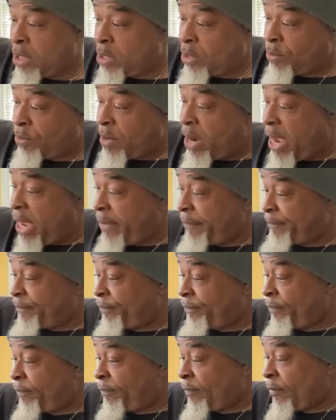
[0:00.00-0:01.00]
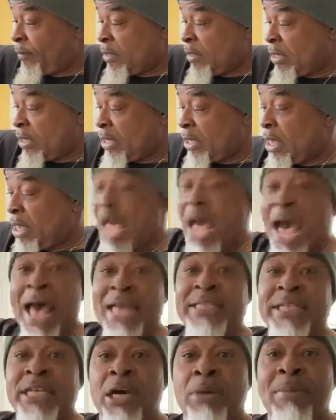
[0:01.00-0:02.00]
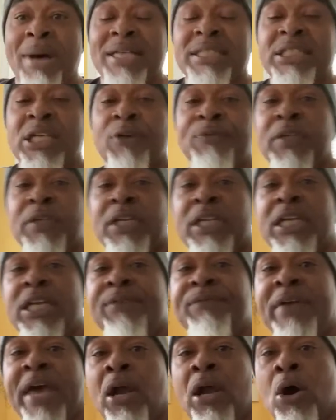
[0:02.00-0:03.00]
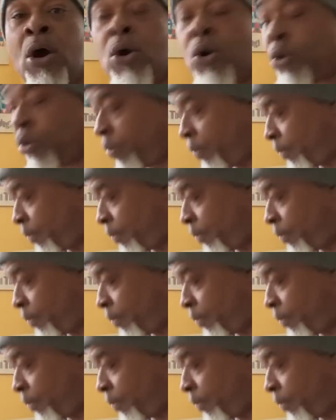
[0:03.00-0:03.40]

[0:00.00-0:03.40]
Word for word: Right? I tell myself to leave that home